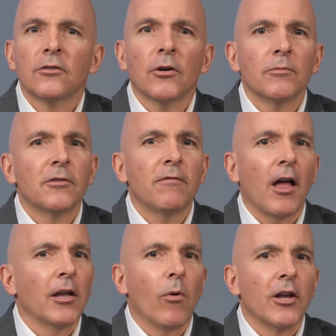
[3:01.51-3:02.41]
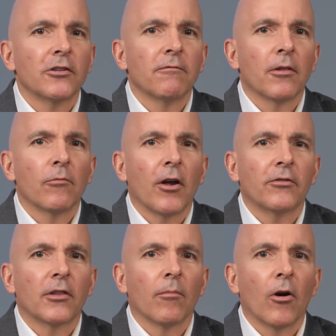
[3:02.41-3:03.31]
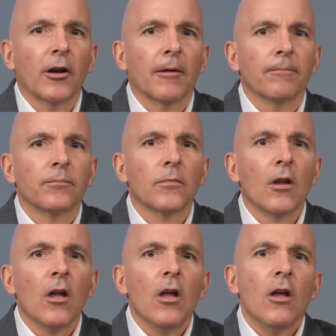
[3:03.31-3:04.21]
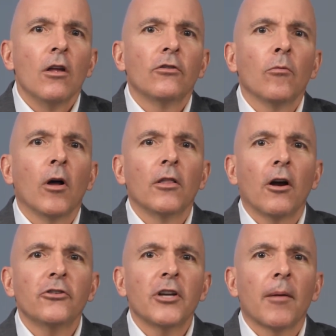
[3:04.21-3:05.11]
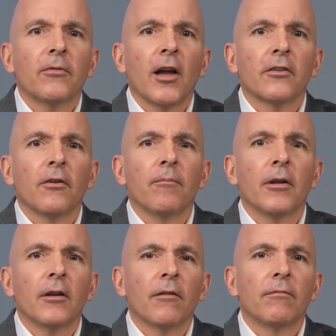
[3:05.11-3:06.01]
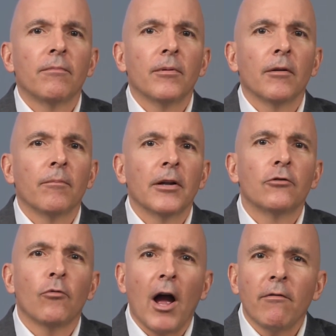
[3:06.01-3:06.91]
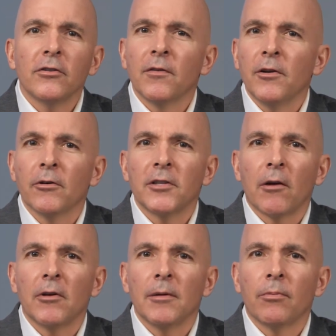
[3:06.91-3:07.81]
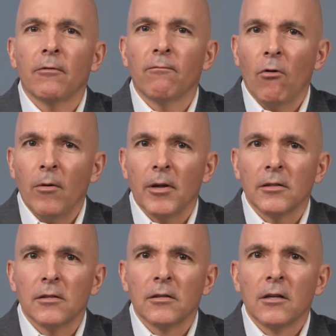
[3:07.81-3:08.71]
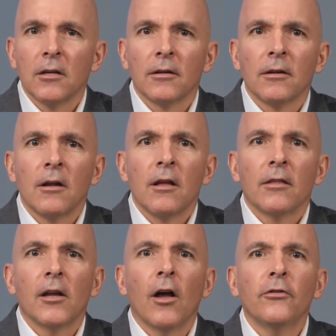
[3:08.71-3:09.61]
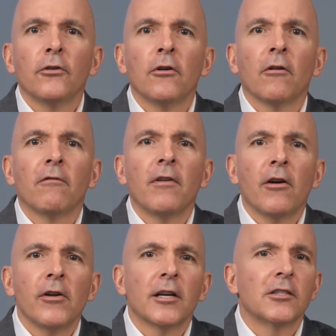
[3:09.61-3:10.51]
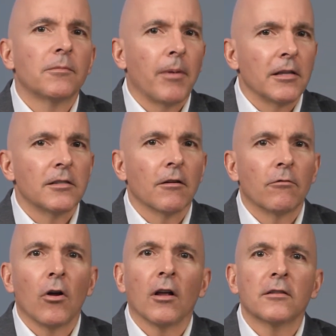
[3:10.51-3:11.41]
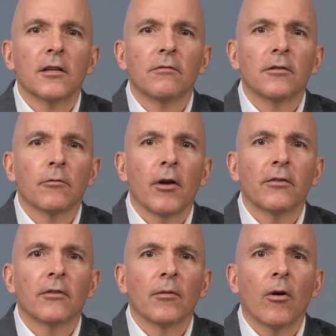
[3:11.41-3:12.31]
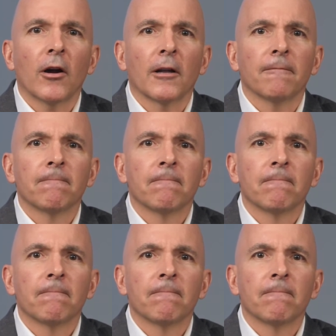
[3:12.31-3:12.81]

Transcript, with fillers: in terms of valuation from the rest of the market. So while large cap techs have been, have been big drivers of US equity performance, they also now are very expensive relative to the rest of the market.